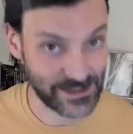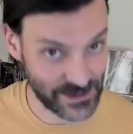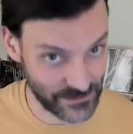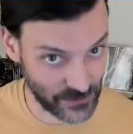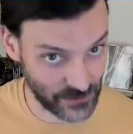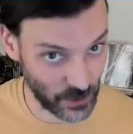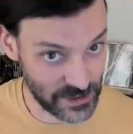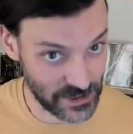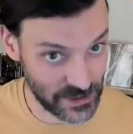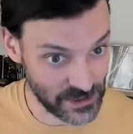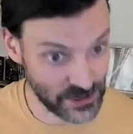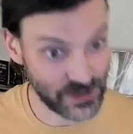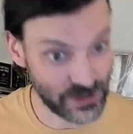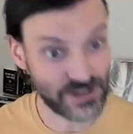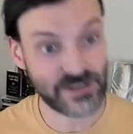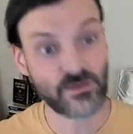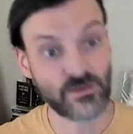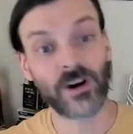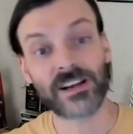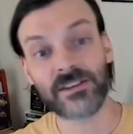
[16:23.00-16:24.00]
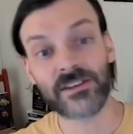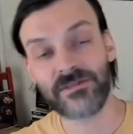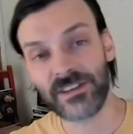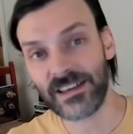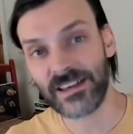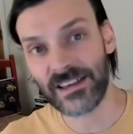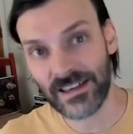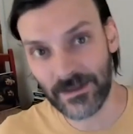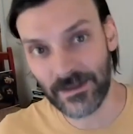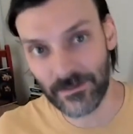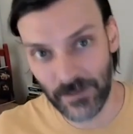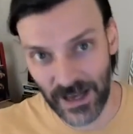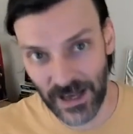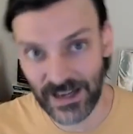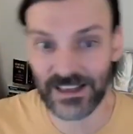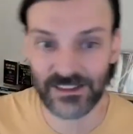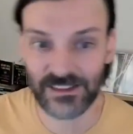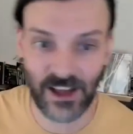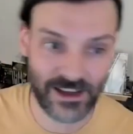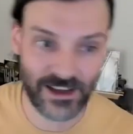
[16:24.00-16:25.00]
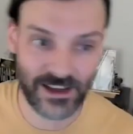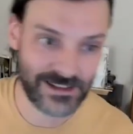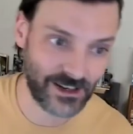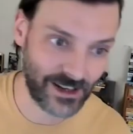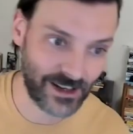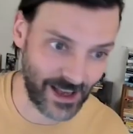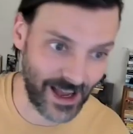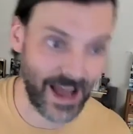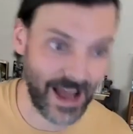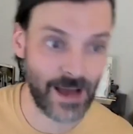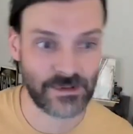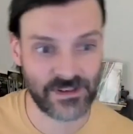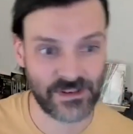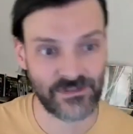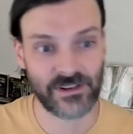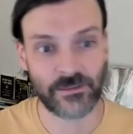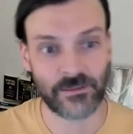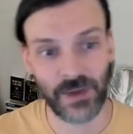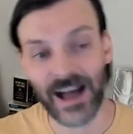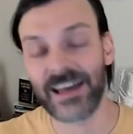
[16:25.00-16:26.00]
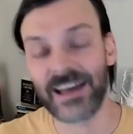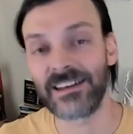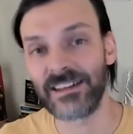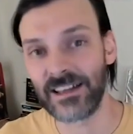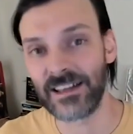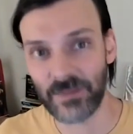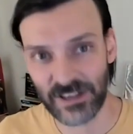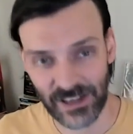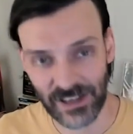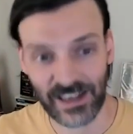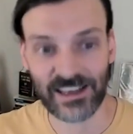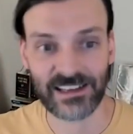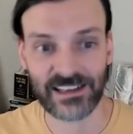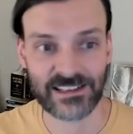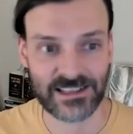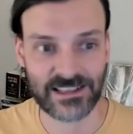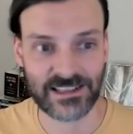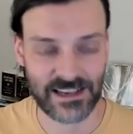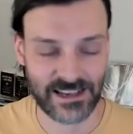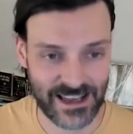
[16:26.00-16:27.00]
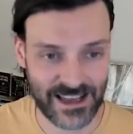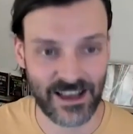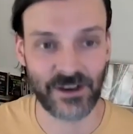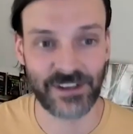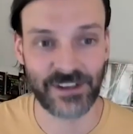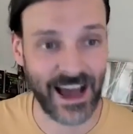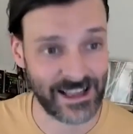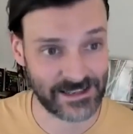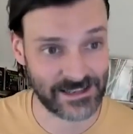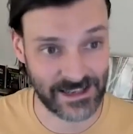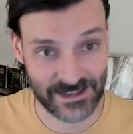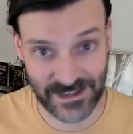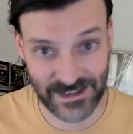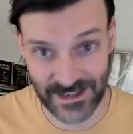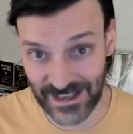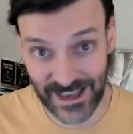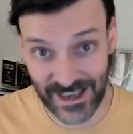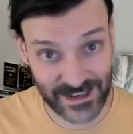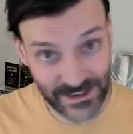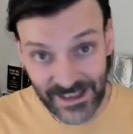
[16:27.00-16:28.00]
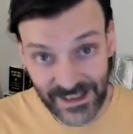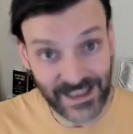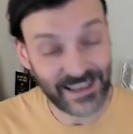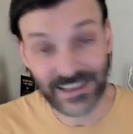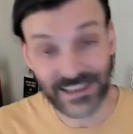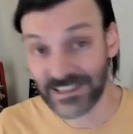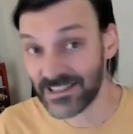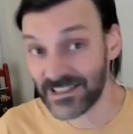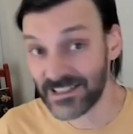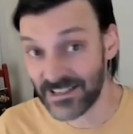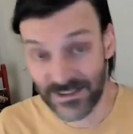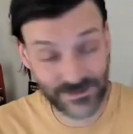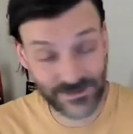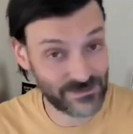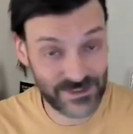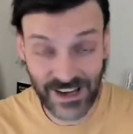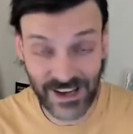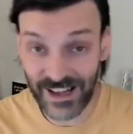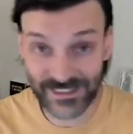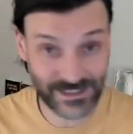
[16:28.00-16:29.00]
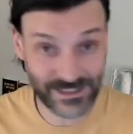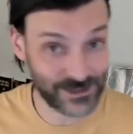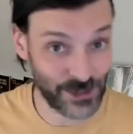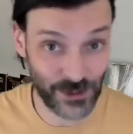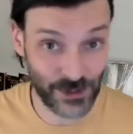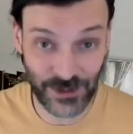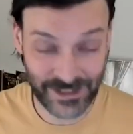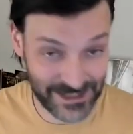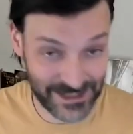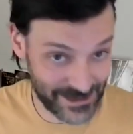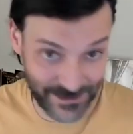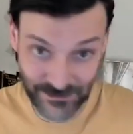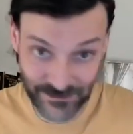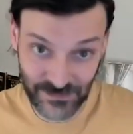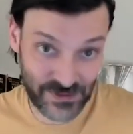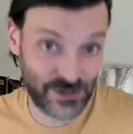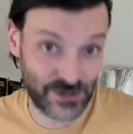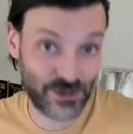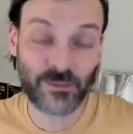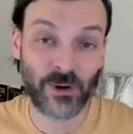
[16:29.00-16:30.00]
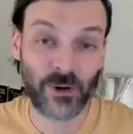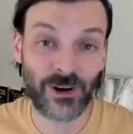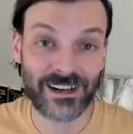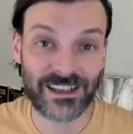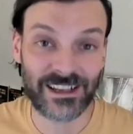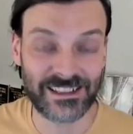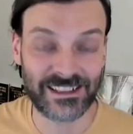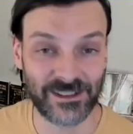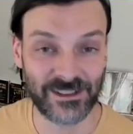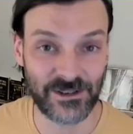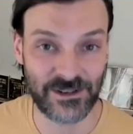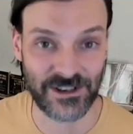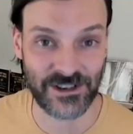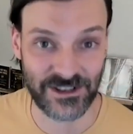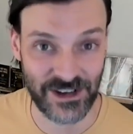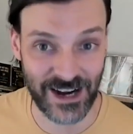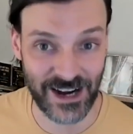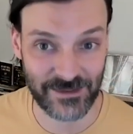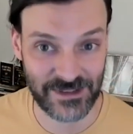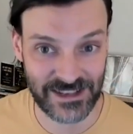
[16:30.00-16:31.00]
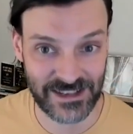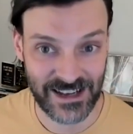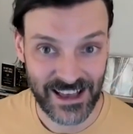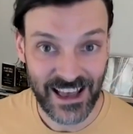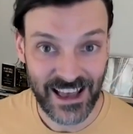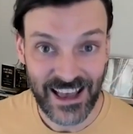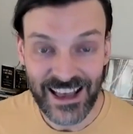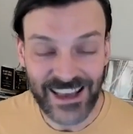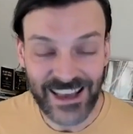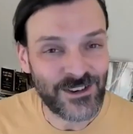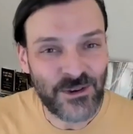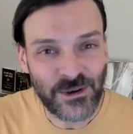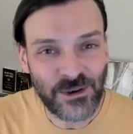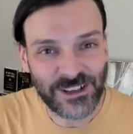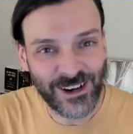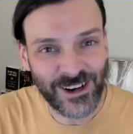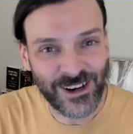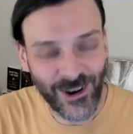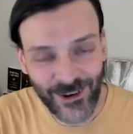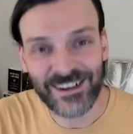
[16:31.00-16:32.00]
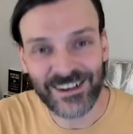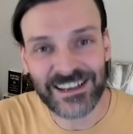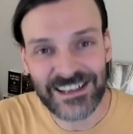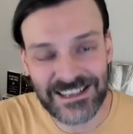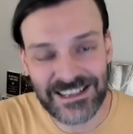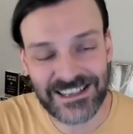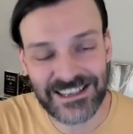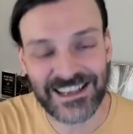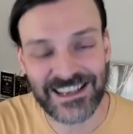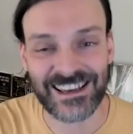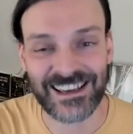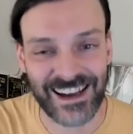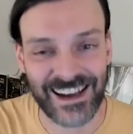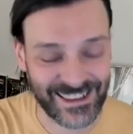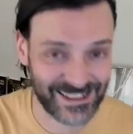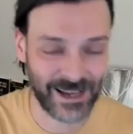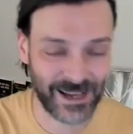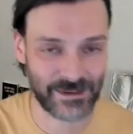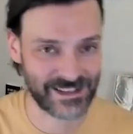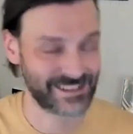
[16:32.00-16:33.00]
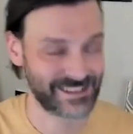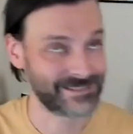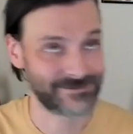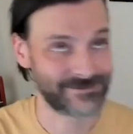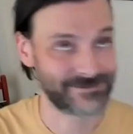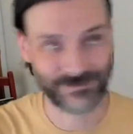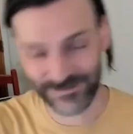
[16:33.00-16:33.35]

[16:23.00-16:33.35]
is, of course, just one of the money laundering ops for Biden and McCain's neo-Nazis. Again, it's the two-party illusion, James. And you can already see it. I think I was